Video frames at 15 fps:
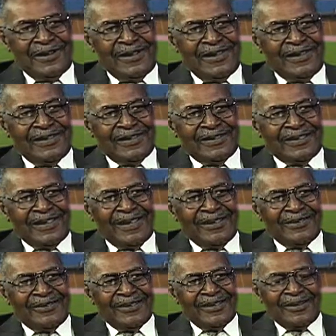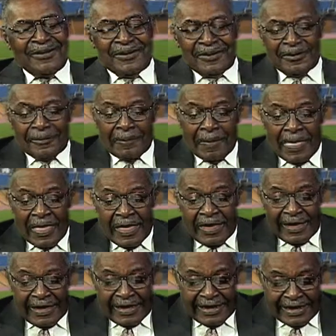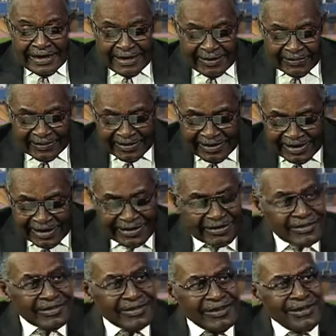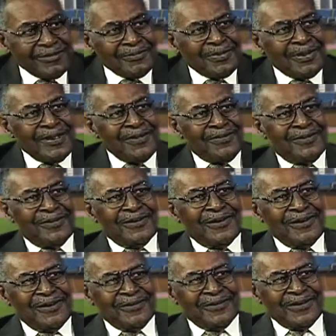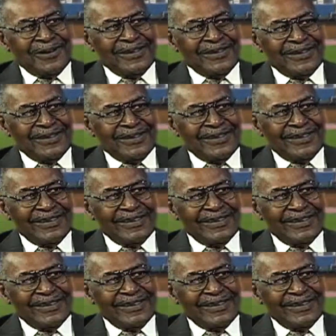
Don DeZagua. Mm-hmm. Yeah. Now he had a son play for him recently.